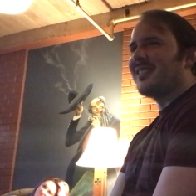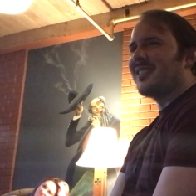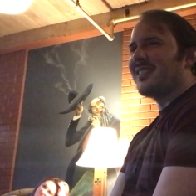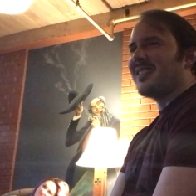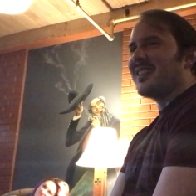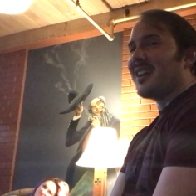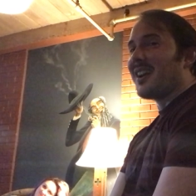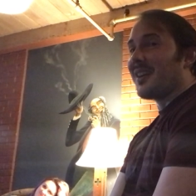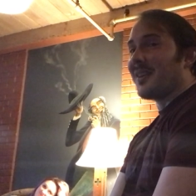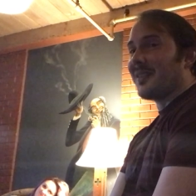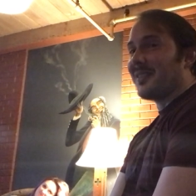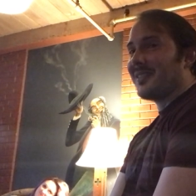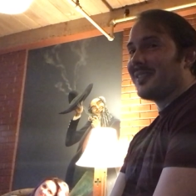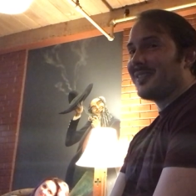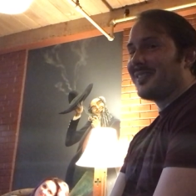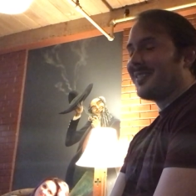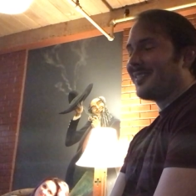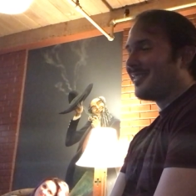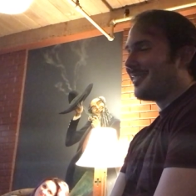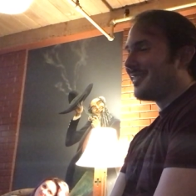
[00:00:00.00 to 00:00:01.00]
No.
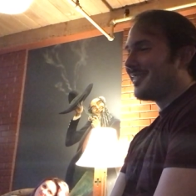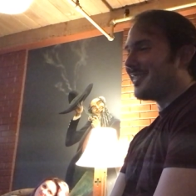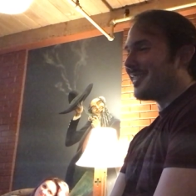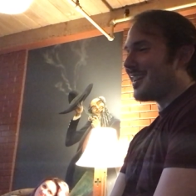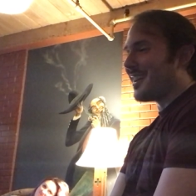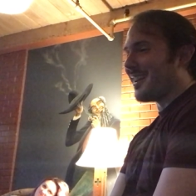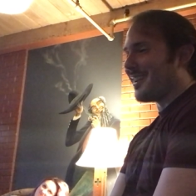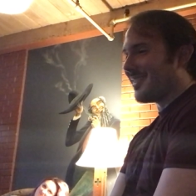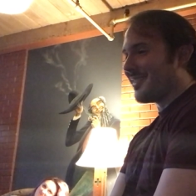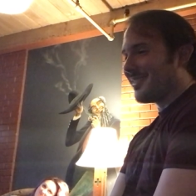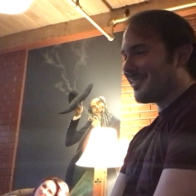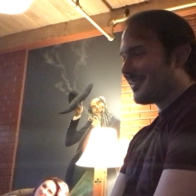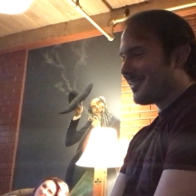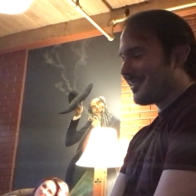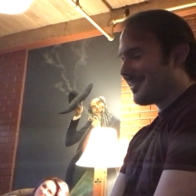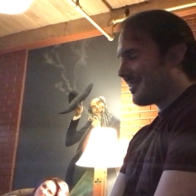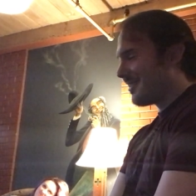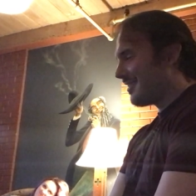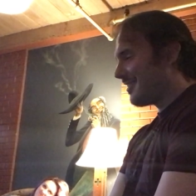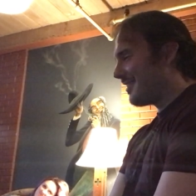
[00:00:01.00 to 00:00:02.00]
No. No.
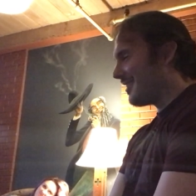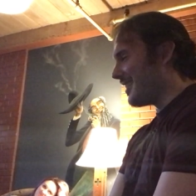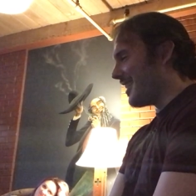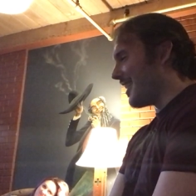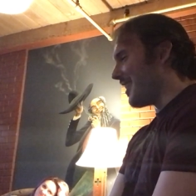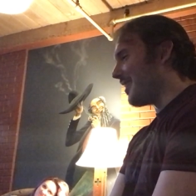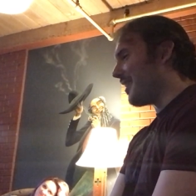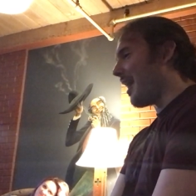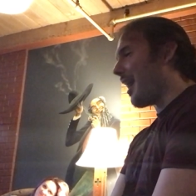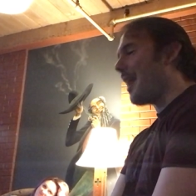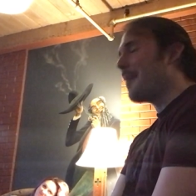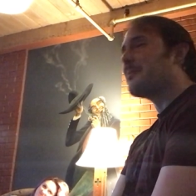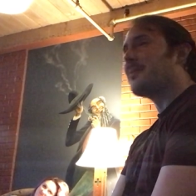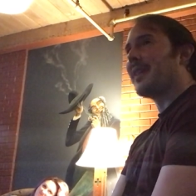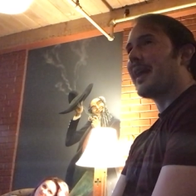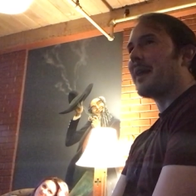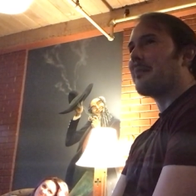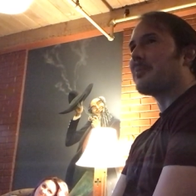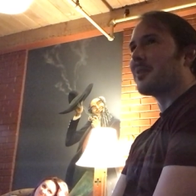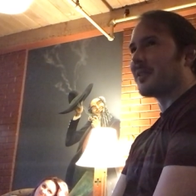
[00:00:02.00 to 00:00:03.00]
No, I'm
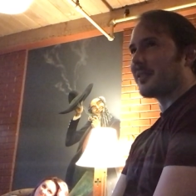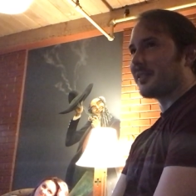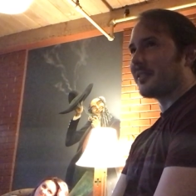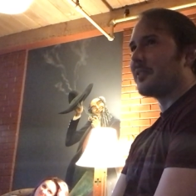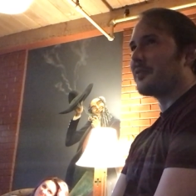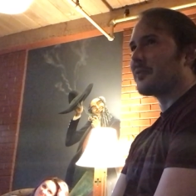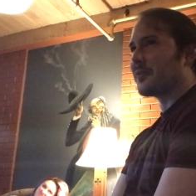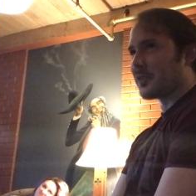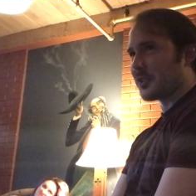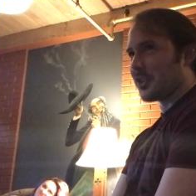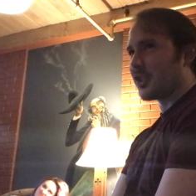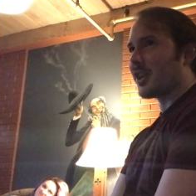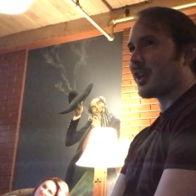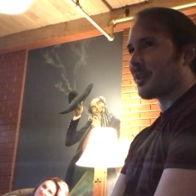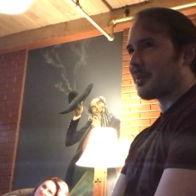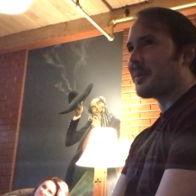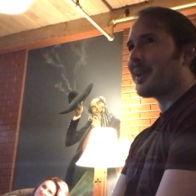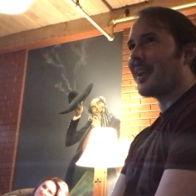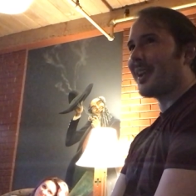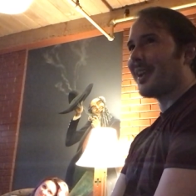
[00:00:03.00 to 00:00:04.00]
that person for
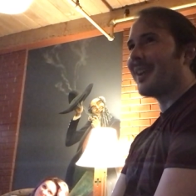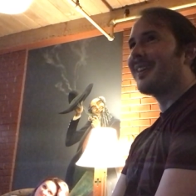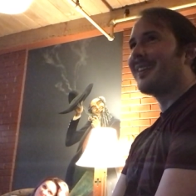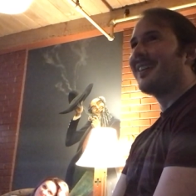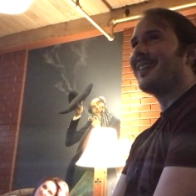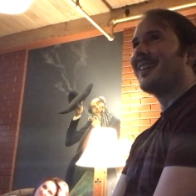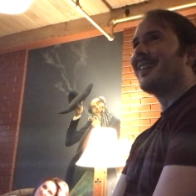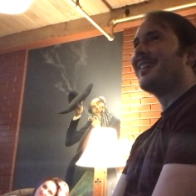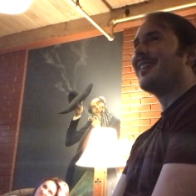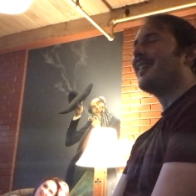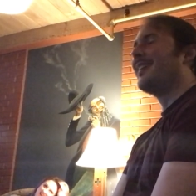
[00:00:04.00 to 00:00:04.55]
Jeremy. Oh.